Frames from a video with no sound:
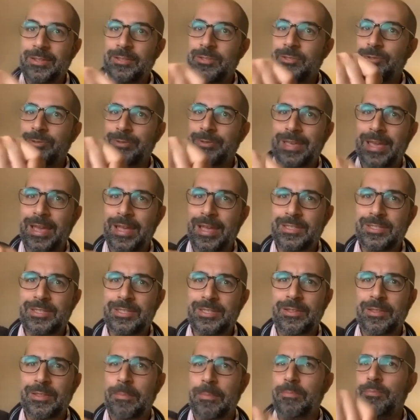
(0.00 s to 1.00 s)
to get
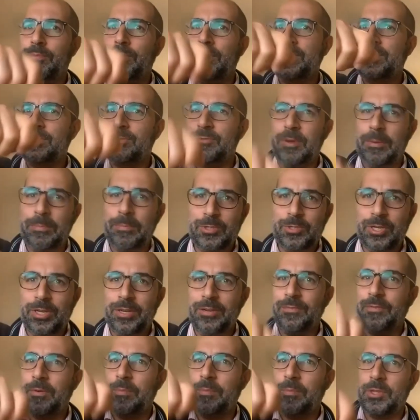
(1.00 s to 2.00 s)
the
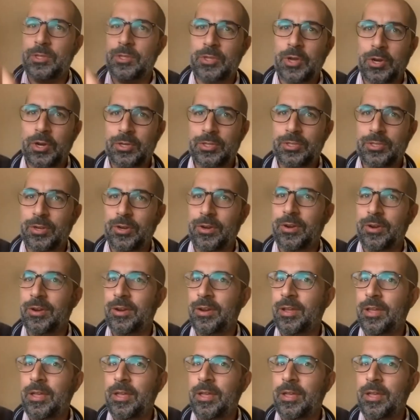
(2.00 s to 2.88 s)
prescription from the doctor.